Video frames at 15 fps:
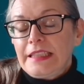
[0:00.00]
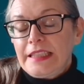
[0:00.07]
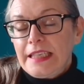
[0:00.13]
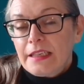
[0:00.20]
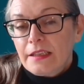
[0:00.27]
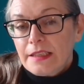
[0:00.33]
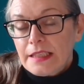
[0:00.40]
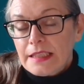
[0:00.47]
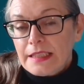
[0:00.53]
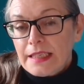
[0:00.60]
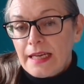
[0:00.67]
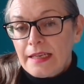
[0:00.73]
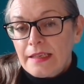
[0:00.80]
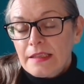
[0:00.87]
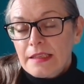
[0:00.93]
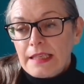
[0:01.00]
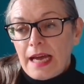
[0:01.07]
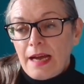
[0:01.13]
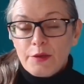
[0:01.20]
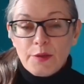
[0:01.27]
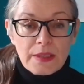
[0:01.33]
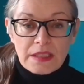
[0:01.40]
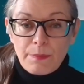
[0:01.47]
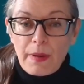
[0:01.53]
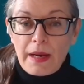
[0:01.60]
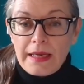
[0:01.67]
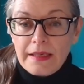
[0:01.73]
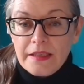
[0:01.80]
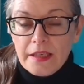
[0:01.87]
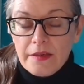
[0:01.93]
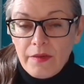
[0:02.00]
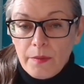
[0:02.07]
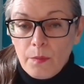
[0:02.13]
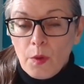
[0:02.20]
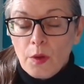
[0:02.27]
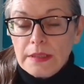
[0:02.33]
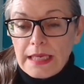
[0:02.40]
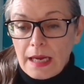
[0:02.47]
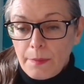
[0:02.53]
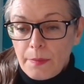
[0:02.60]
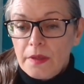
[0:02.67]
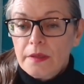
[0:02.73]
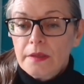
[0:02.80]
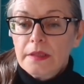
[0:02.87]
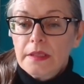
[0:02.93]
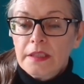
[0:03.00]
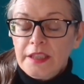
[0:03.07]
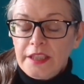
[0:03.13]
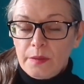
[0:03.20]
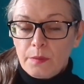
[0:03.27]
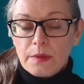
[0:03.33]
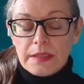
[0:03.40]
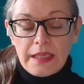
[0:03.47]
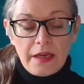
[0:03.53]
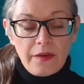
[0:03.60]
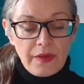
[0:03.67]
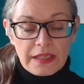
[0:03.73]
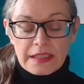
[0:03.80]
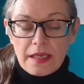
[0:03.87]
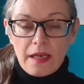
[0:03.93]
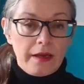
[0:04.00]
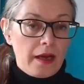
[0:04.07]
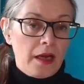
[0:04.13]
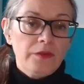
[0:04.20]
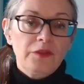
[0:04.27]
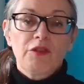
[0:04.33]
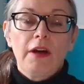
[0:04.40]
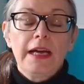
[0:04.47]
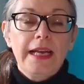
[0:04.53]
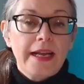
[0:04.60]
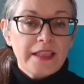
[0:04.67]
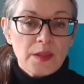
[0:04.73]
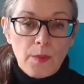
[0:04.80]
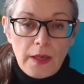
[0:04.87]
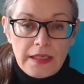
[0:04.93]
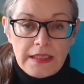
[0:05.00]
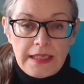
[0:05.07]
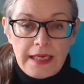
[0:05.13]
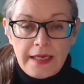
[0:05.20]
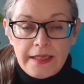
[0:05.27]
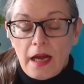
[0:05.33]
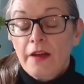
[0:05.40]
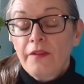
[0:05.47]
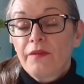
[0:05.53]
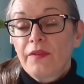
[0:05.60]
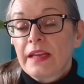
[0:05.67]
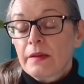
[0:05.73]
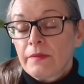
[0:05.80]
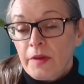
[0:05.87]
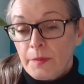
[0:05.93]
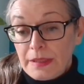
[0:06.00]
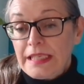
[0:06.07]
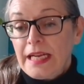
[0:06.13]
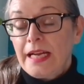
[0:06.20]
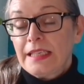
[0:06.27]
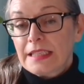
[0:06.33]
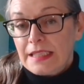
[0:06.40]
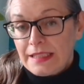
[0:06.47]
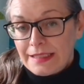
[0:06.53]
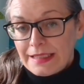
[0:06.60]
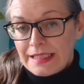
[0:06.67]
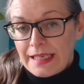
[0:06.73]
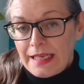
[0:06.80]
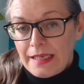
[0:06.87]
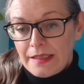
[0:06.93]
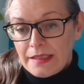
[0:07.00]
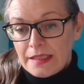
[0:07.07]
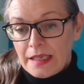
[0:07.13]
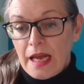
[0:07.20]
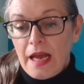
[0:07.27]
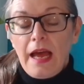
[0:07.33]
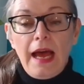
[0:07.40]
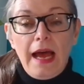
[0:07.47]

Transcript: She understands how to explain to them what's happened, and she will say things like, I've tried X, Y, and Z. I think that potentially it's this.